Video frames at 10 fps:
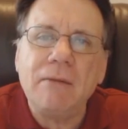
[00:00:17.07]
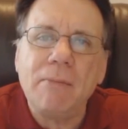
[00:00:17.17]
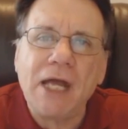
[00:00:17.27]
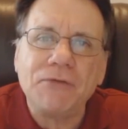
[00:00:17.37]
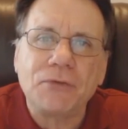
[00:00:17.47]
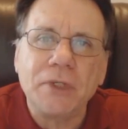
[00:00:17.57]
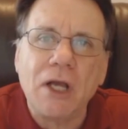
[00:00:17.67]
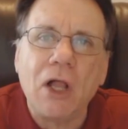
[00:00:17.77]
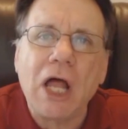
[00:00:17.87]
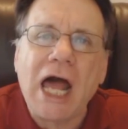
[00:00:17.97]
in
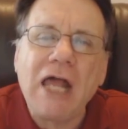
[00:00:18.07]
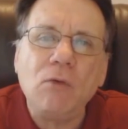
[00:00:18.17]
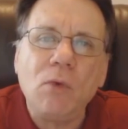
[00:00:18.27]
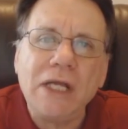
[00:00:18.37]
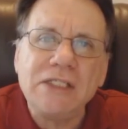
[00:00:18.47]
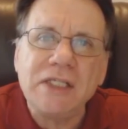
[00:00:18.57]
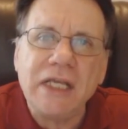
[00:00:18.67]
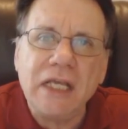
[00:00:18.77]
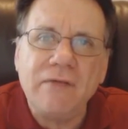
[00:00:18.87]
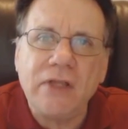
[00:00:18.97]
Montreal on
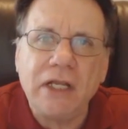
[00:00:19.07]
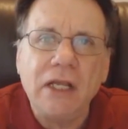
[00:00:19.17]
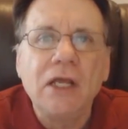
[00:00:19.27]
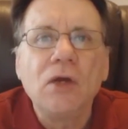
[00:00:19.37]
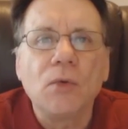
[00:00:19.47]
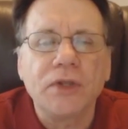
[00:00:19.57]
Wednesday evening,